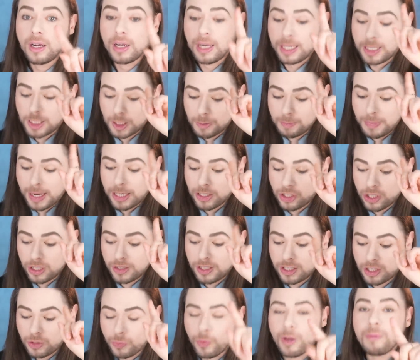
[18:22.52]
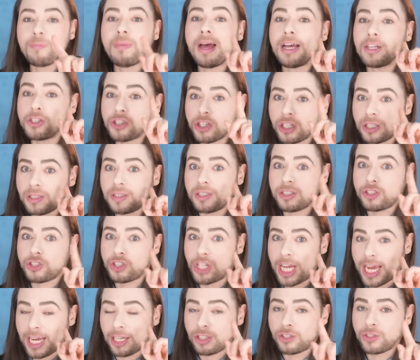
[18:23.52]
Let's measure this. We measured the
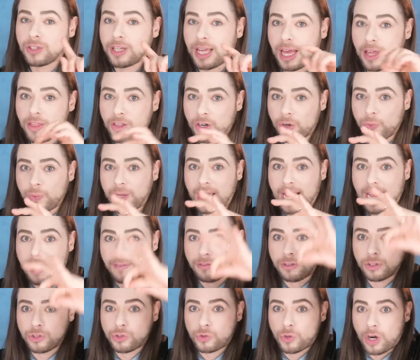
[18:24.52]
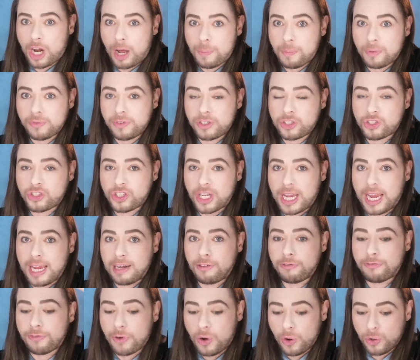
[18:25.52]
chain together. We have the drop of the
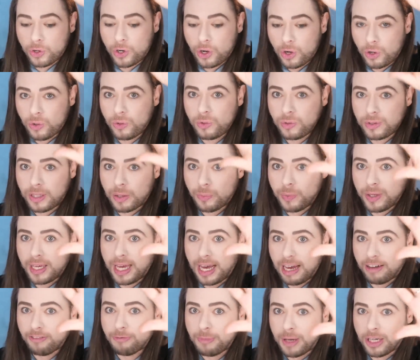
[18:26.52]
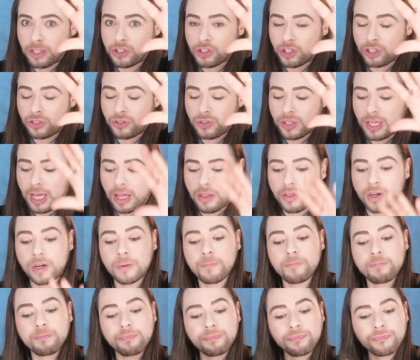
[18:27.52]
chain photo that we have measured
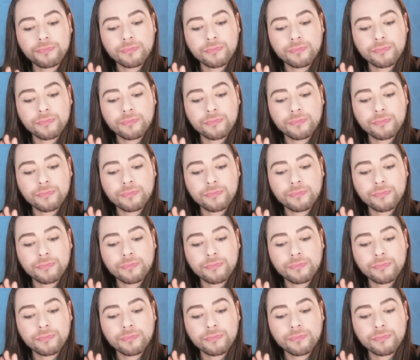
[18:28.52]
together.